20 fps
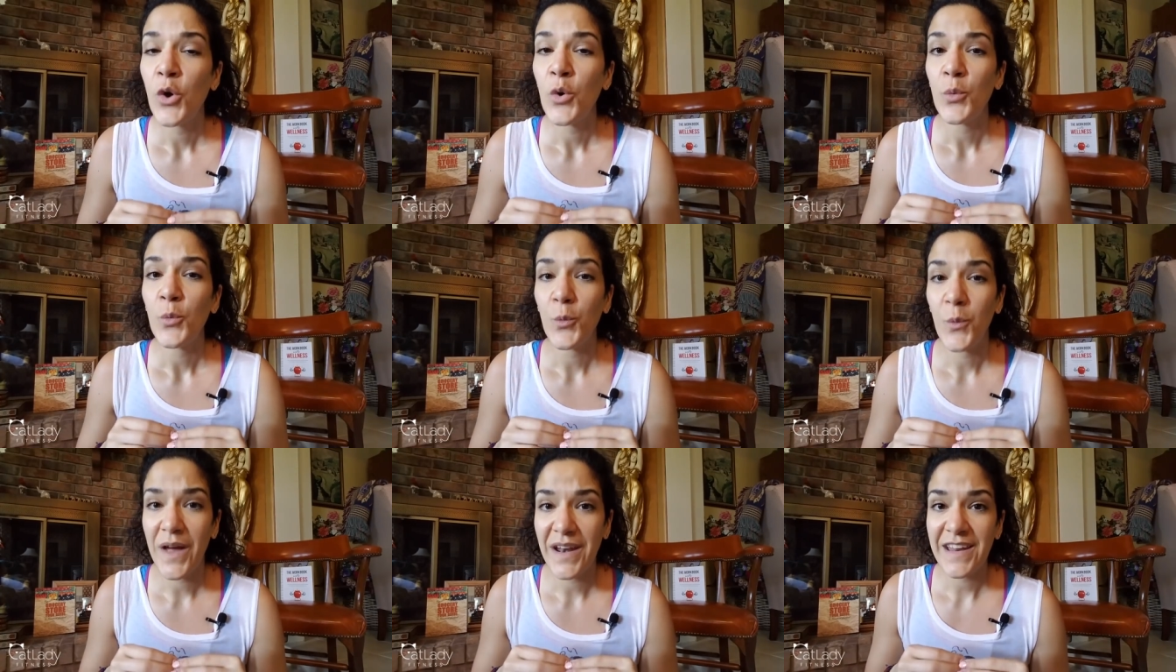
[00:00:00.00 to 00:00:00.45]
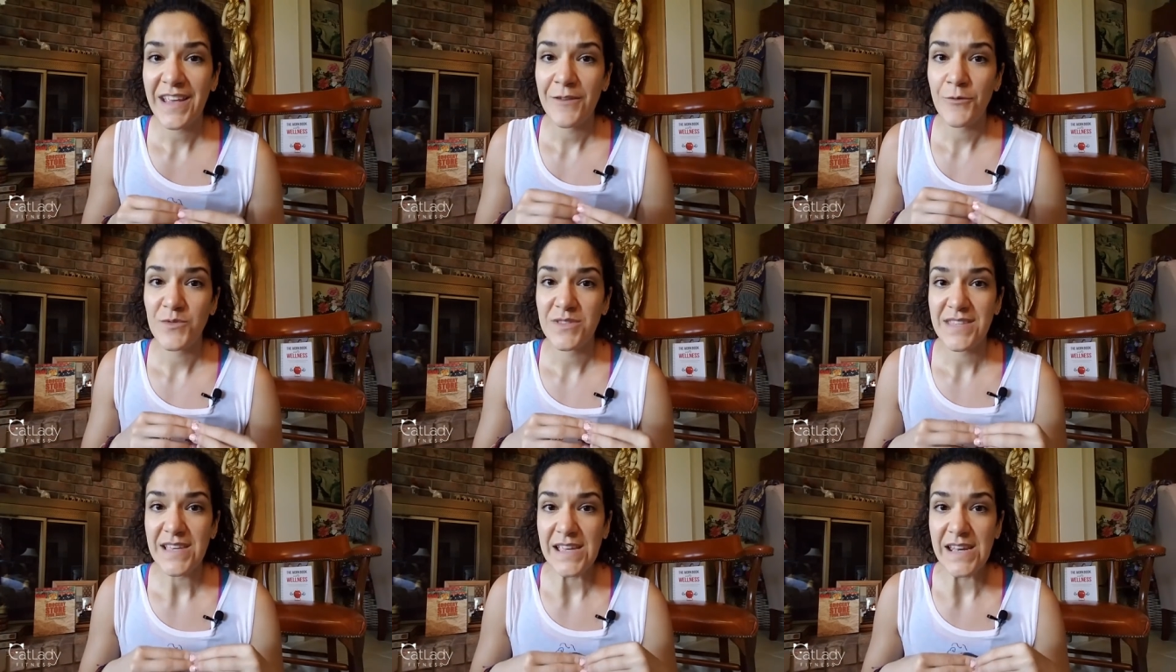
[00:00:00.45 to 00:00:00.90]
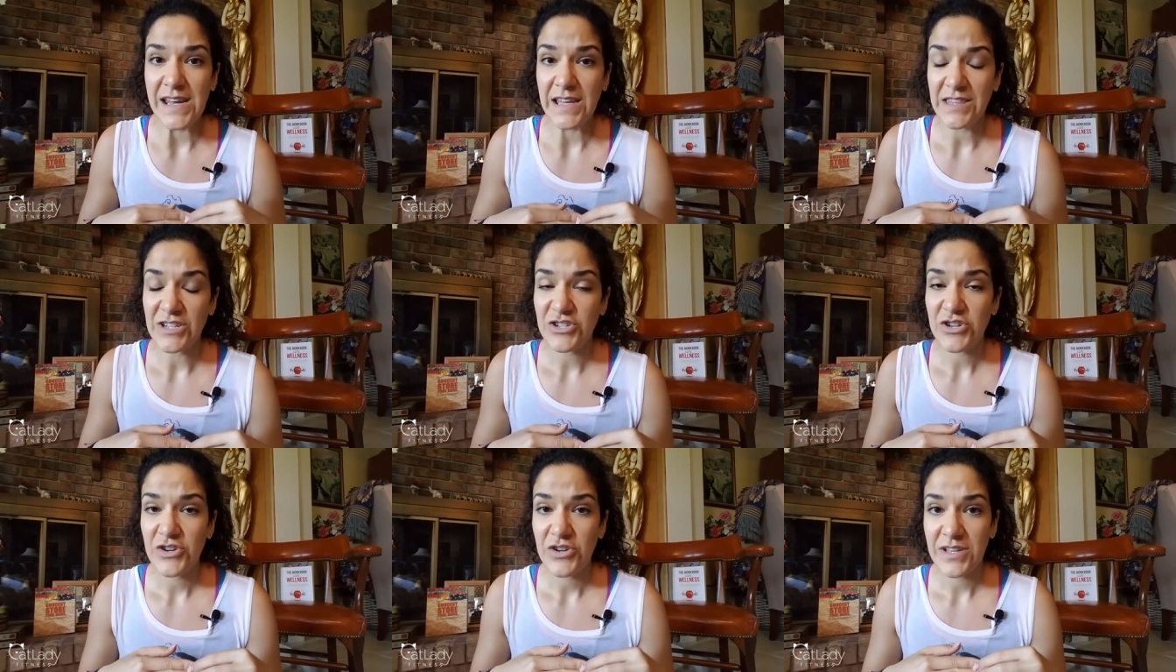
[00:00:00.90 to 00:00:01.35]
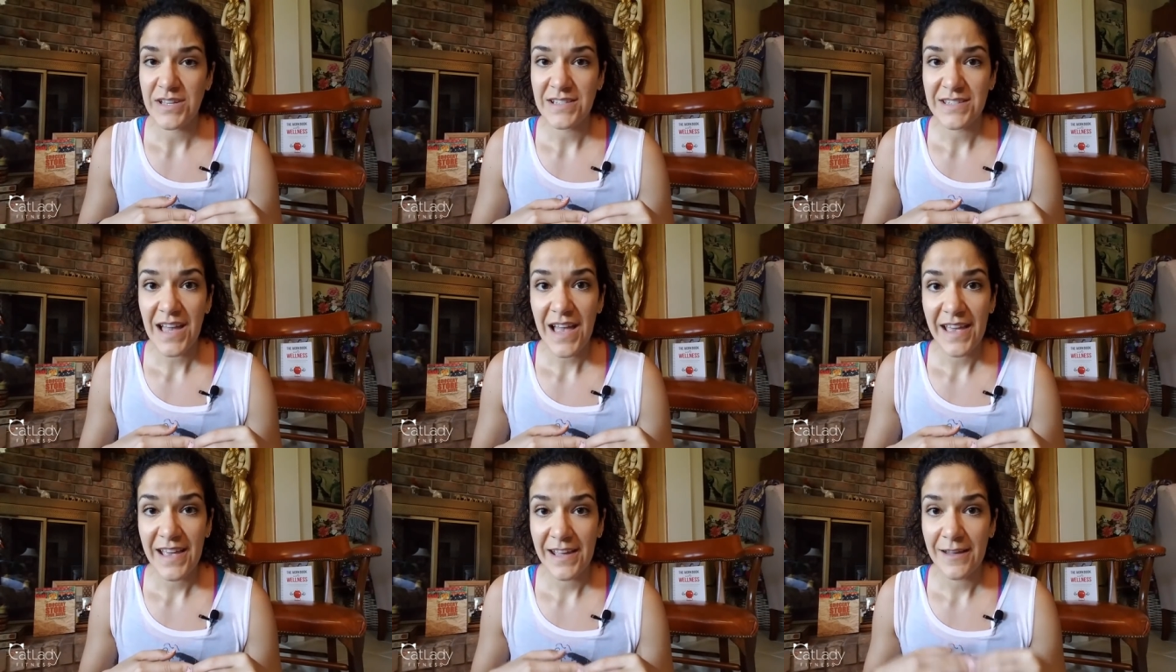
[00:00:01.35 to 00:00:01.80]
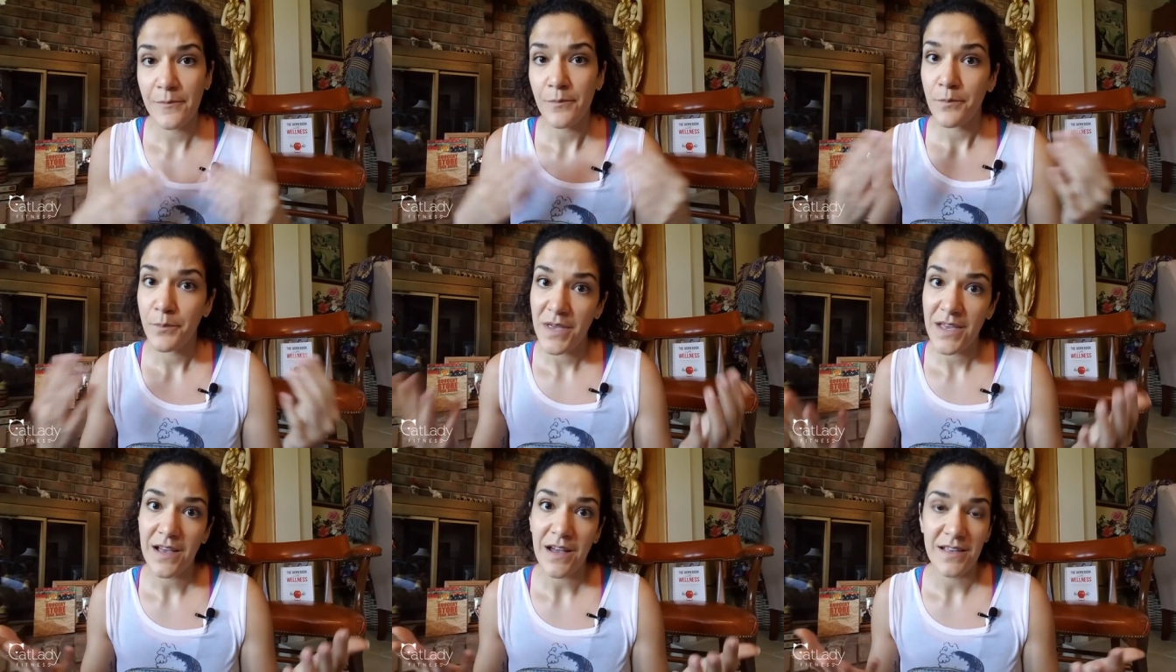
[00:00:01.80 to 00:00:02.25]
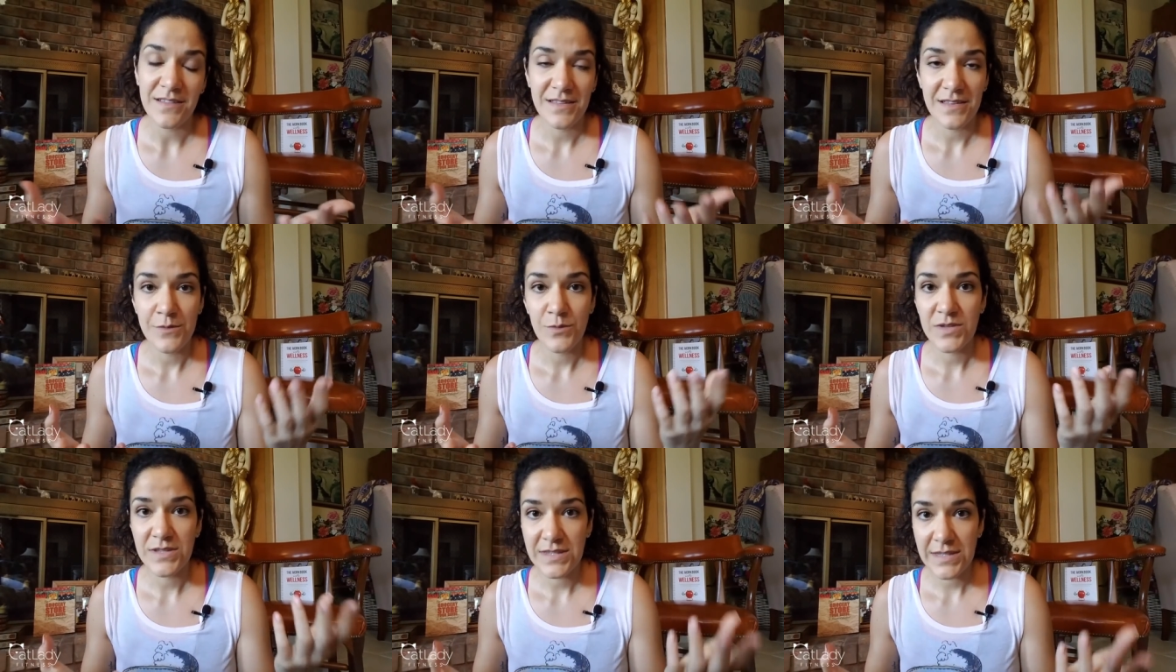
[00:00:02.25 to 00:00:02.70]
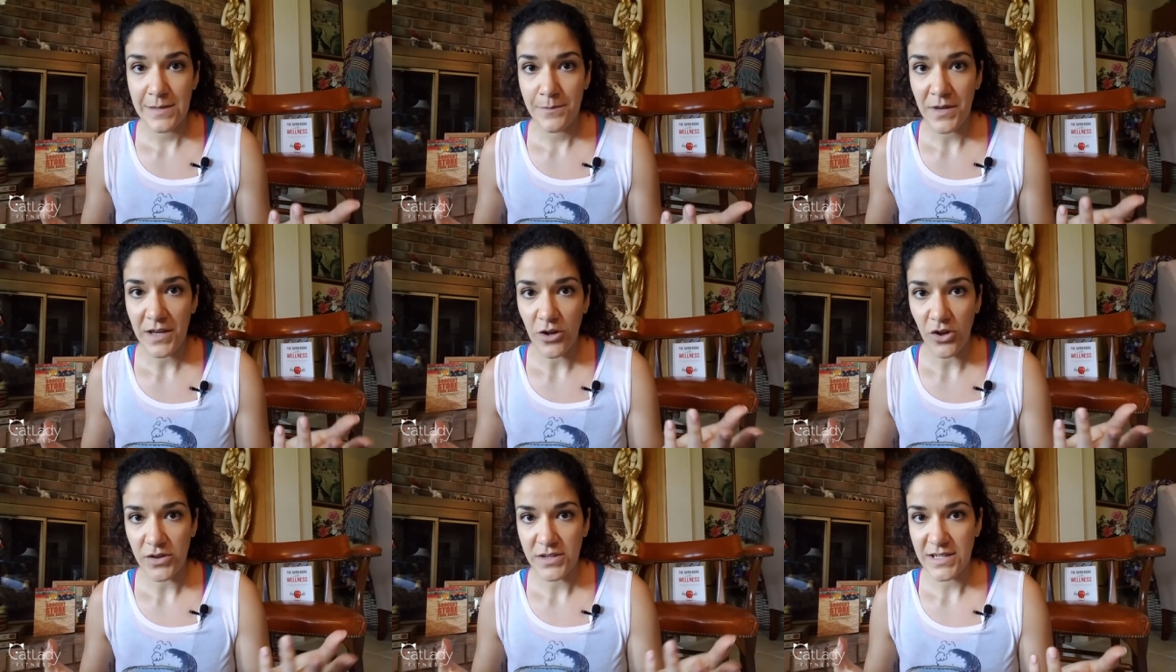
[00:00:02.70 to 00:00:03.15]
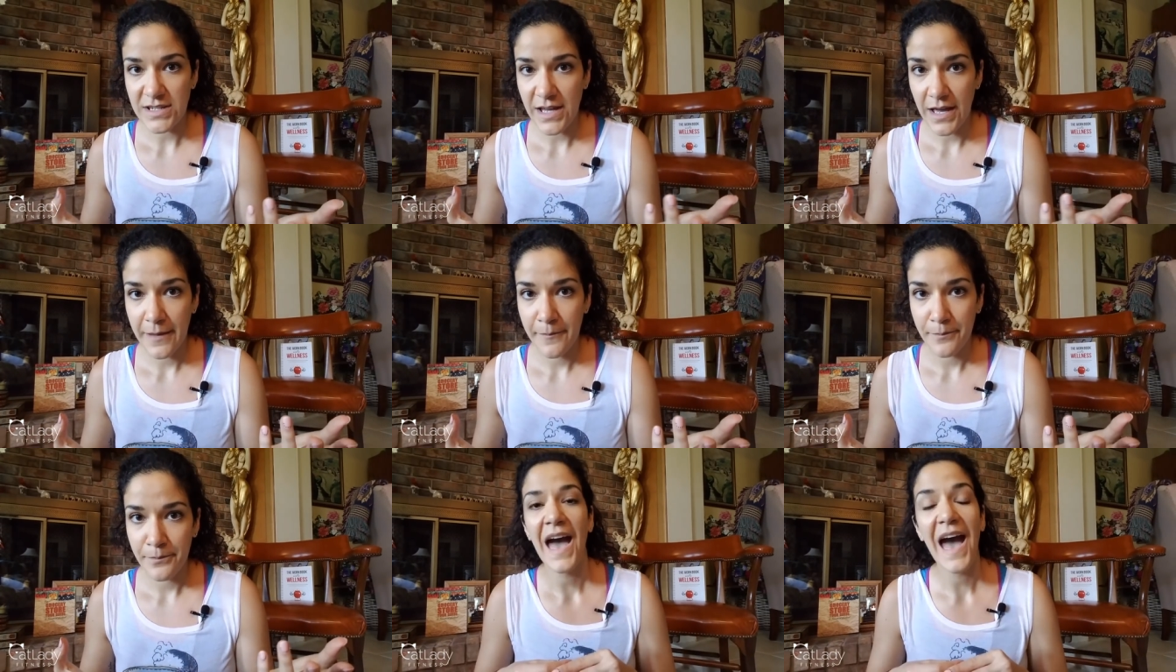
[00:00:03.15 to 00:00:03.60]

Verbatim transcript: when he was eating the turkey diet because he was sleeping all the time.